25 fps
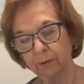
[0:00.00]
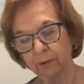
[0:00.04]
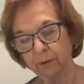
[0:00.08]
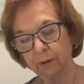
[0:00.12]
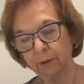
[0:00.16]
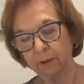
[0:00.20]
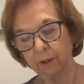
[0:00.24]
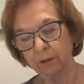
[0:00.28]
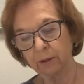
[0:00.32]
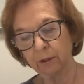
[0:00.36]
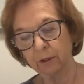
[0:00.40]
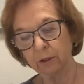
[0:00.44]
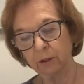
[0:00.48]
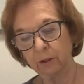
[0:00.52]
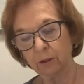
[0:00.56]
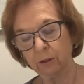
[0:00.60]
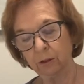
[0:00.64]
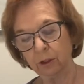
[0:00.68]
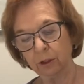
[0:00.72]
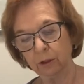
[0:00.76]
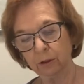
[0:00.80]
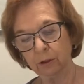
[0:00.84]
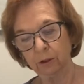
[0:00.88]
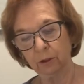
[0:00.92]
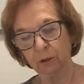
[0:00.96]
Now you can use
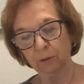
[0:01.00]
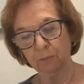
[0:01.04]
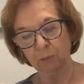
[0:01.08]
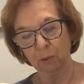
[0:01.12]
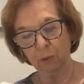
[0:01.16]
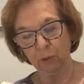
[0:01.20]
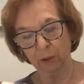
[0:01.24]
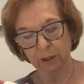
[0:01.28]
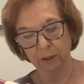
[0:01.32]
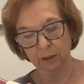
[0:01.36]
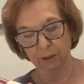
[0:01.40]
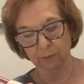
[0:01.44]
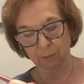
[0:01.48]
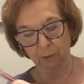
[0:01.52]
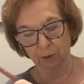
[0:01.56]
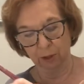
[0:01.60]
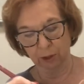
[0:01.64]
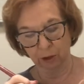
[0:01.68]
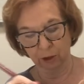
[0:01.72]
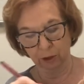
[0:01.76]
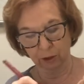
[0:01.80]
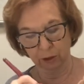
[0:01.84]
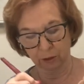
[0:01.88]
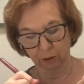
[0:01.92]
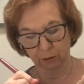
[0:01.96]
your little pointy
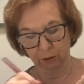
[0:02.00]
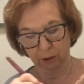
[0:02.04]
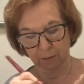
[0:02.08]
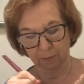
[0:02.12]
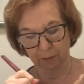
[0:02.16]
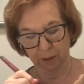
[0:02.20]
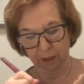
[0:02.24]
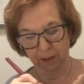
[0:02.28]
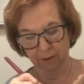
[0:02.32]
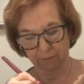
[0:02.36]
brush to do the beak